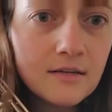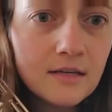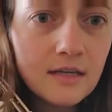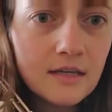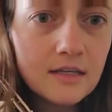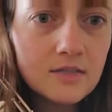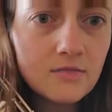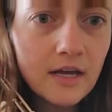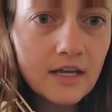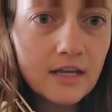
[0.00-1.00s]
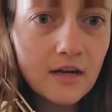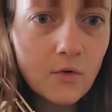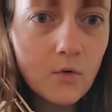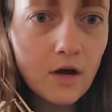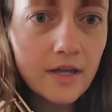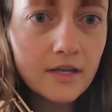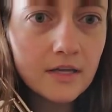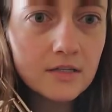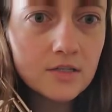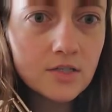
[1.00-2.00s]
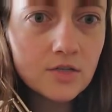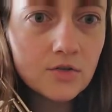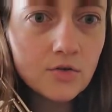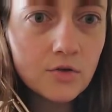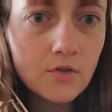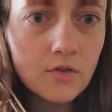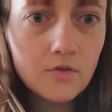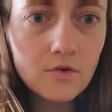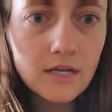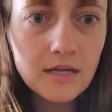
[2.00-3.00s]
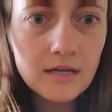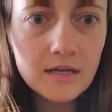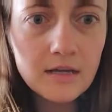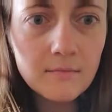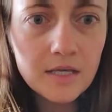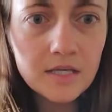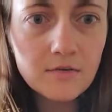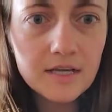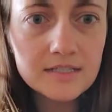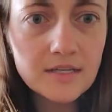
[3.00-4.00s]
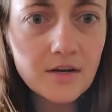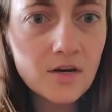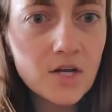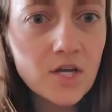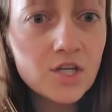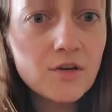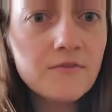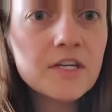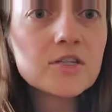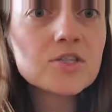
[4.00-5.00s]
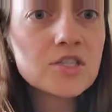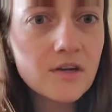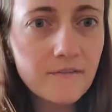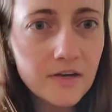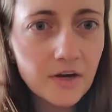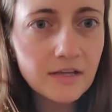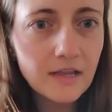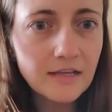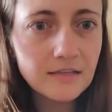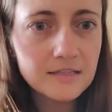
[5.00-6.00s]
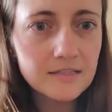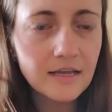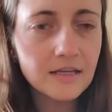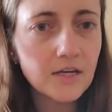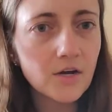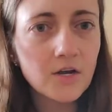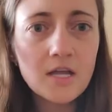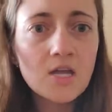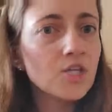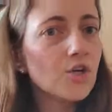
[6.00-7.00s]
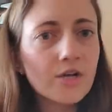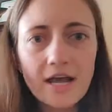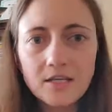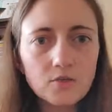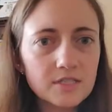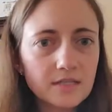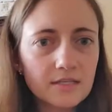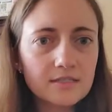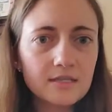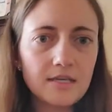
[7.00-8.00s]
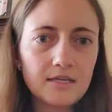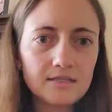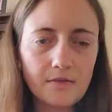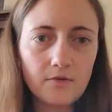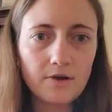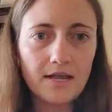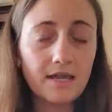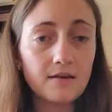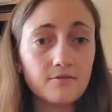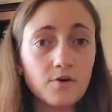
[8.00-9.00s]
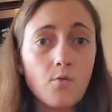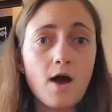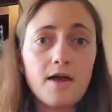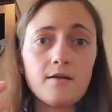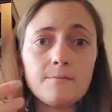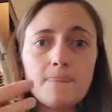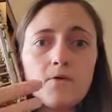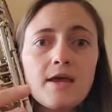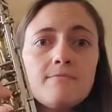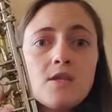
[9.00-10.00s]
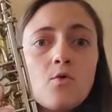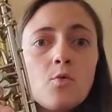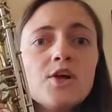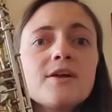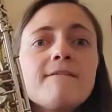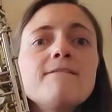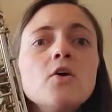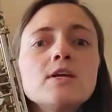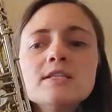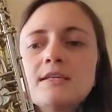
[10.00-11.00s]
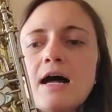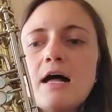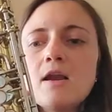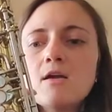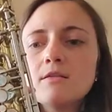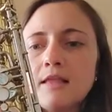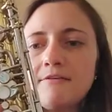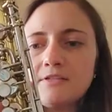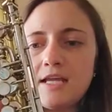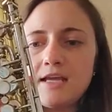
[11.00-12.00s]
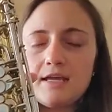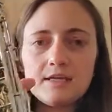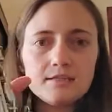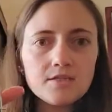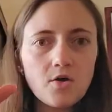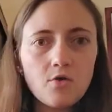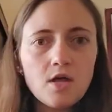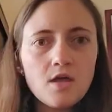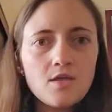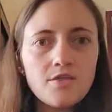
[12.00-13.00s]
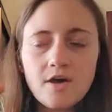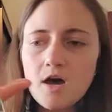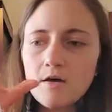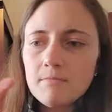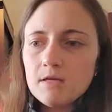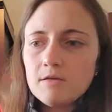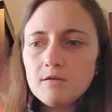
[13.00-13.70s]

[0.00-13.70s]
keys right here, one, two, three, pinky rest here. Your finger's just gonna very lightly set here. You're not using these keys on the right hand for a while, okay? We are gonna focus on our left hand. So thumb